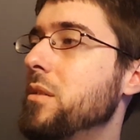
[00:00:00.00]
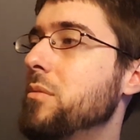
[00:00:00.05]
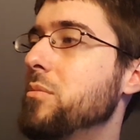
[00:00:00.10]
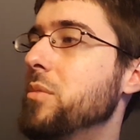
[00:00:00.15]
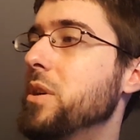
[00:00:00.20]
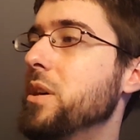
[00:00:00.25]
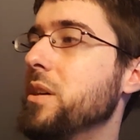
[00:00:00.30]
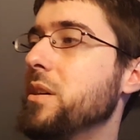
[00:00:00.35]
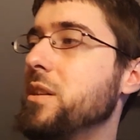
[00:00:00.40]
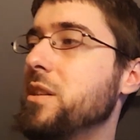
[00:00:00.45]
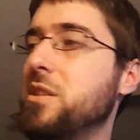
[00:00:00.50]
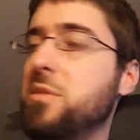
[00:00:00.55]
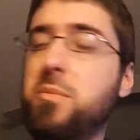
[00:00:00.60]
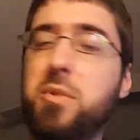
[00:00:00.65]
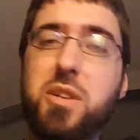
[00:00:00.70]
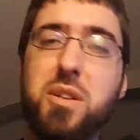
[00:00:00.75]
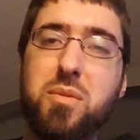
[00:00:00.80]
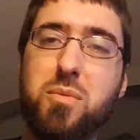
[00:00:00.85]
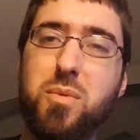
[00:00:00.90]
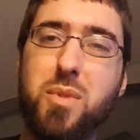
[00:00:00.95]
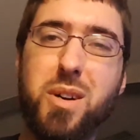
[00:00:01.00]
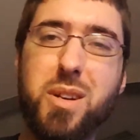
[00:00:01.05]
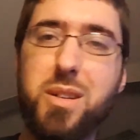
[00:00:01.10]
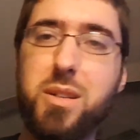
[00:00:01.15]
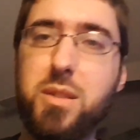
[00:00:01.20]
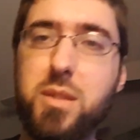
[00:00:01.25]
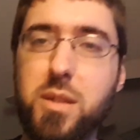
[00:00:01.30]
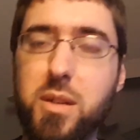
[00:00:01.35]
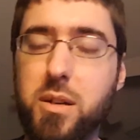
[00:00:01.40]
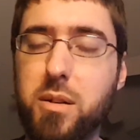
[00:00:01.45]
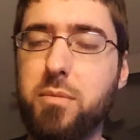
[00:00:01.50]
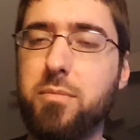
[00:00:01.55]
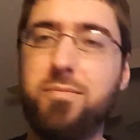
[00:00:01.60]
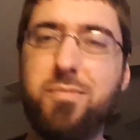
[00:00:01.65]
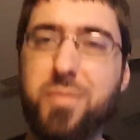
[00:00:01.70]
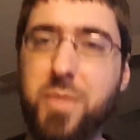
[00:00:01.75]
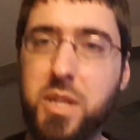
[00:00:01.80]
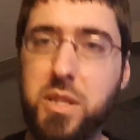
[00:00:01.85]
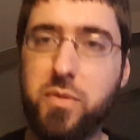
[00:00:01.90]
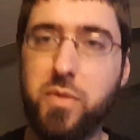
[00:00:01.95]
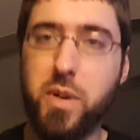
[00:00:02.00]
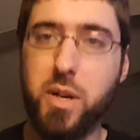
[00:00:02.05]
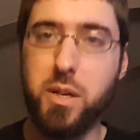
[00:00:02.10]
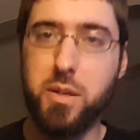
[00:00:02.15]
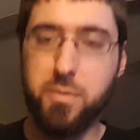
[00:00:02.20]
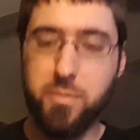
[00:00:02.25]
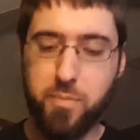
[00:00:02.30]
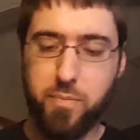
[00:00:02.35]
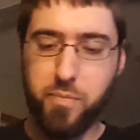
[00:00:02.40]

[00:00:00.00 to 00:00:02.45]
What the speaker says: but the customer didn't want it, so that's fine.